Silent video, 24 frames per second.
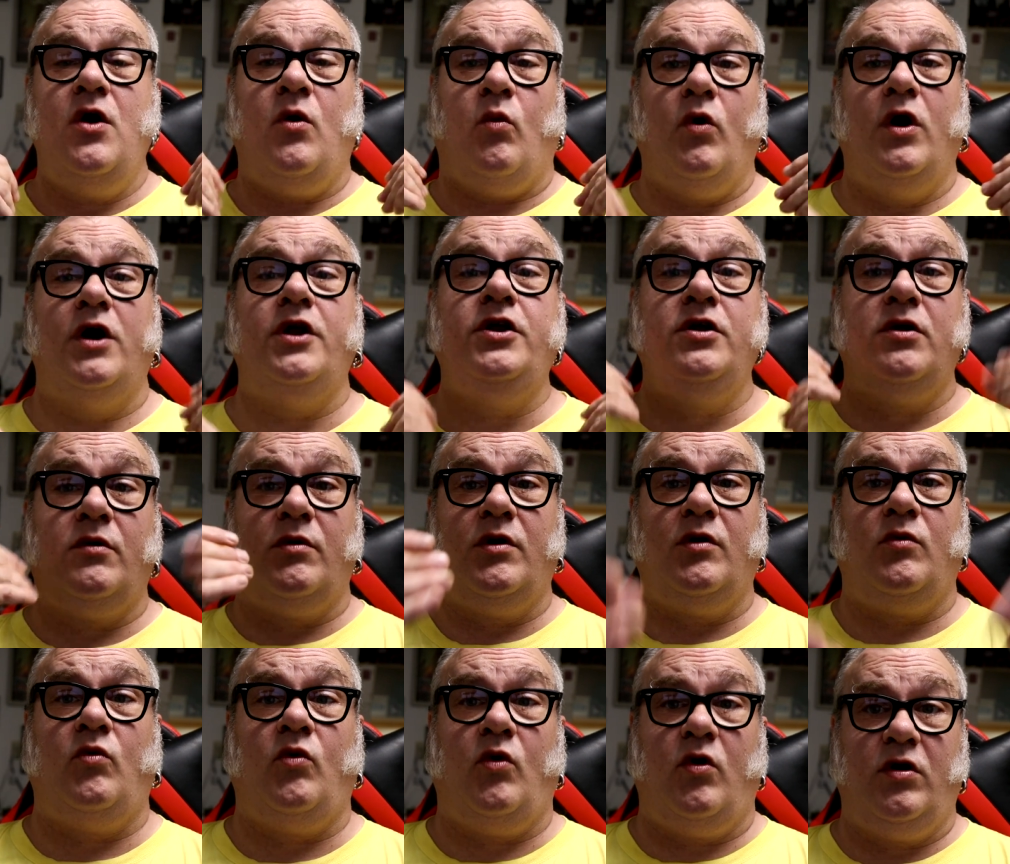what your
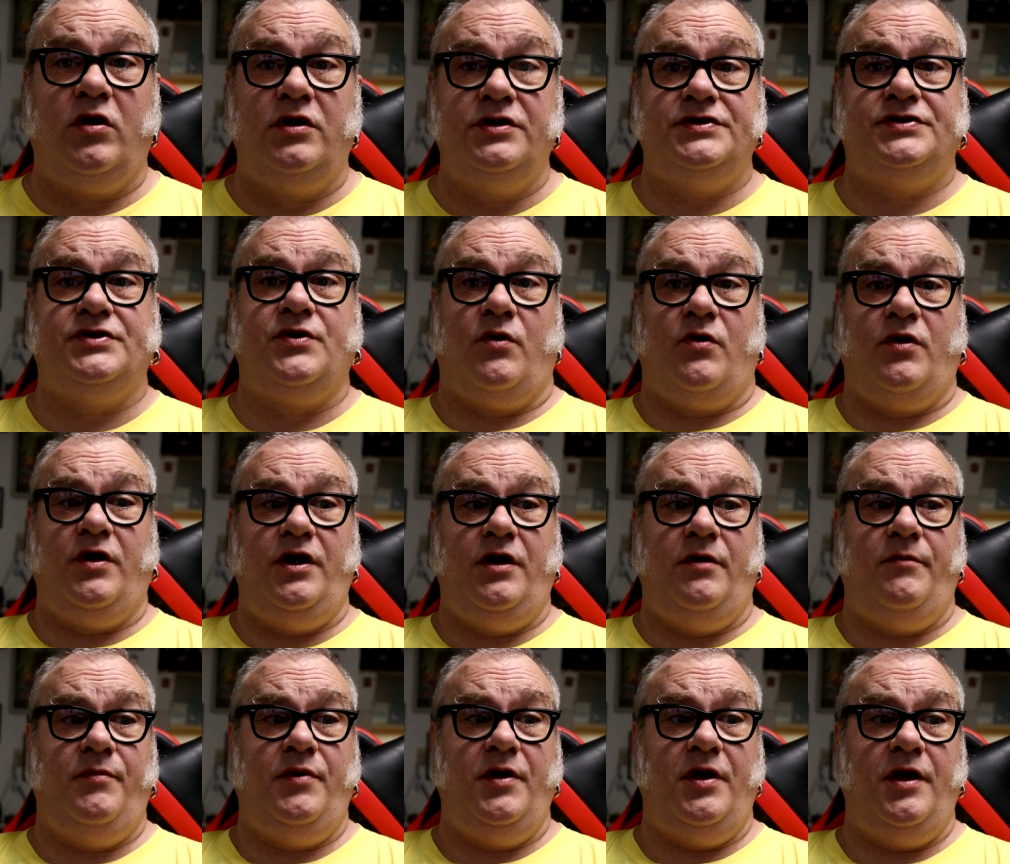reward's
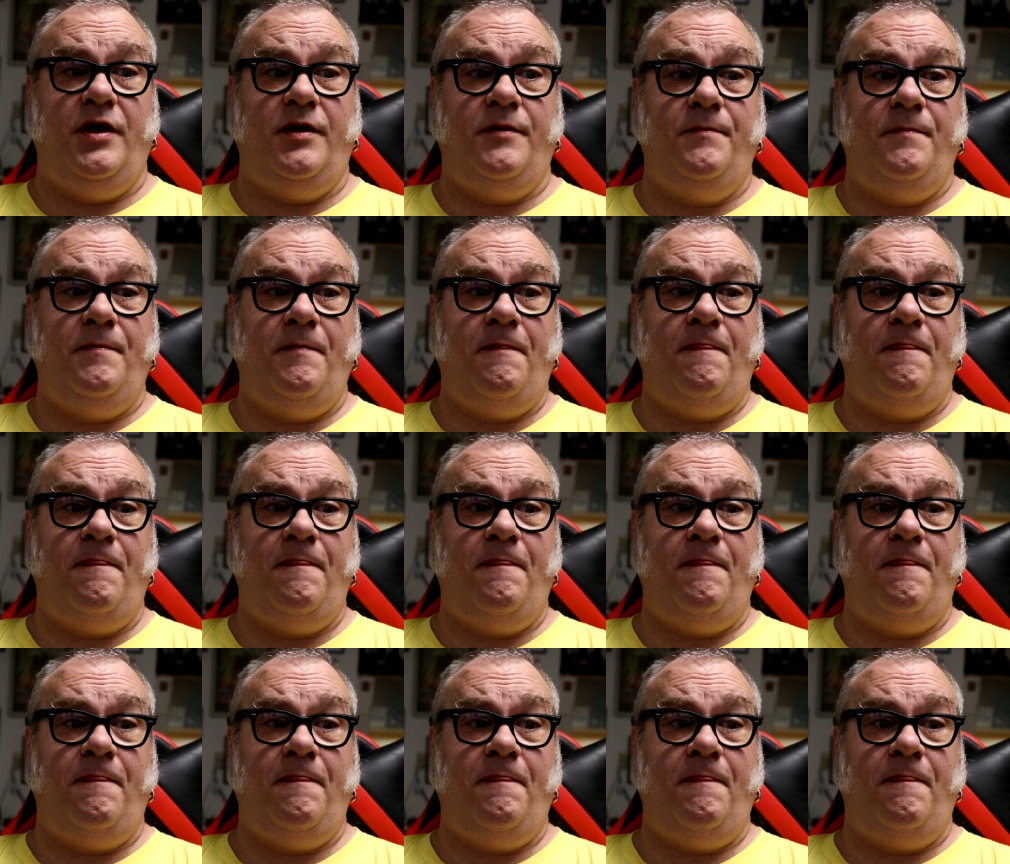going to be.